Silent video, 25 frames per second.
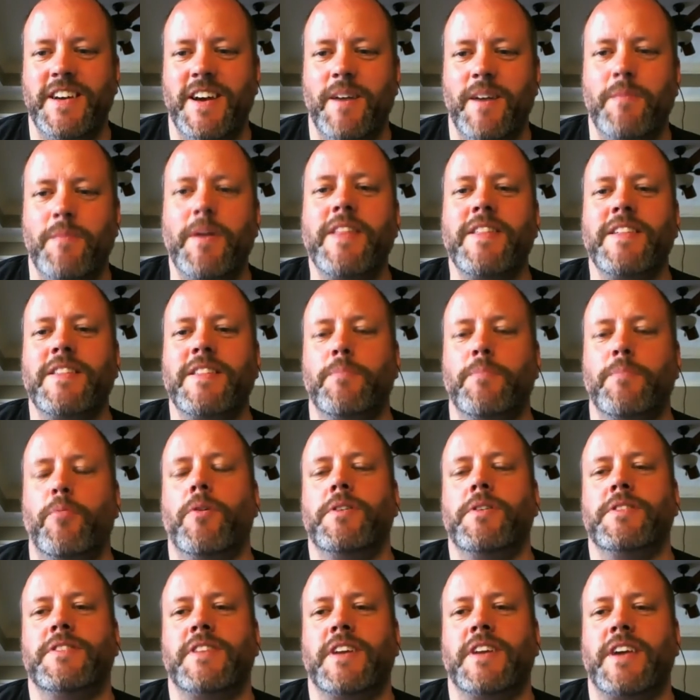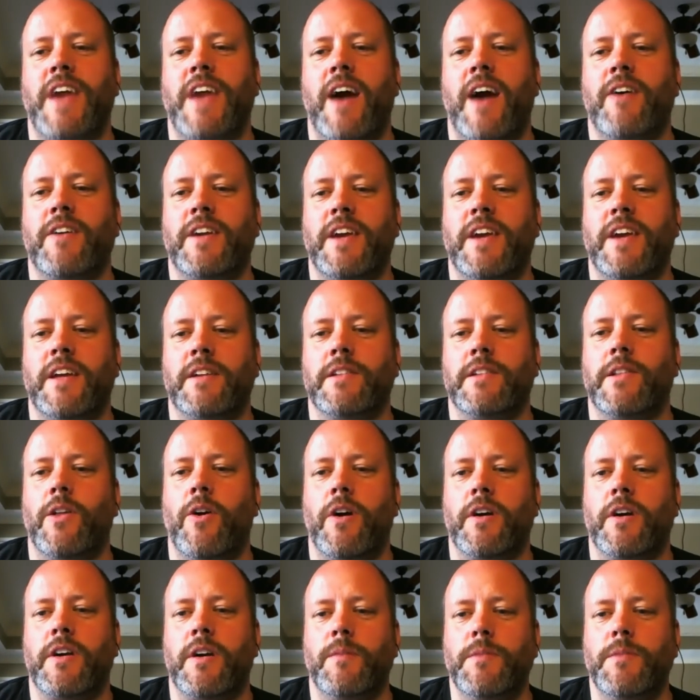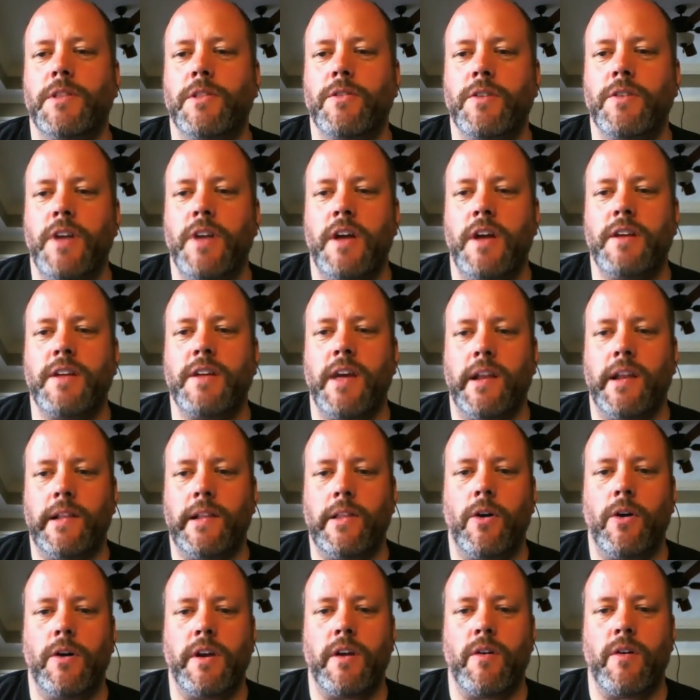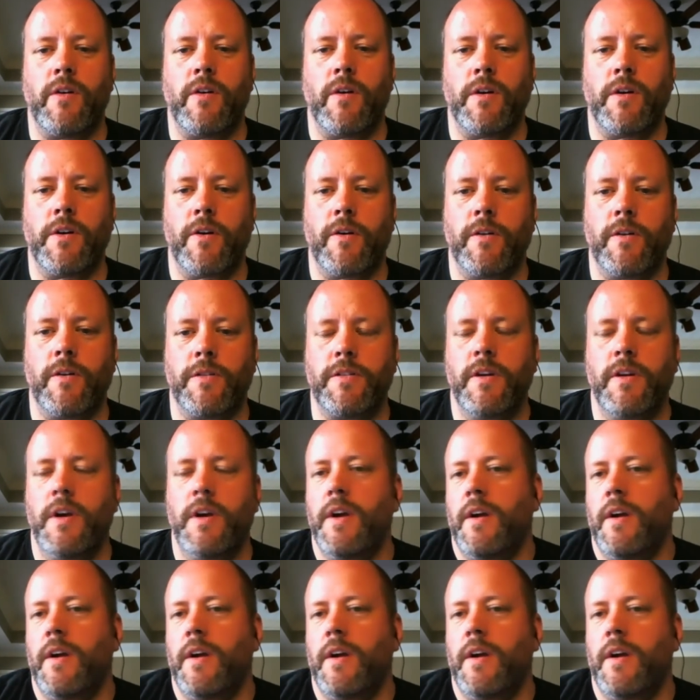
But I think the point is like how to get along. Can we learn how to get along here on Earth?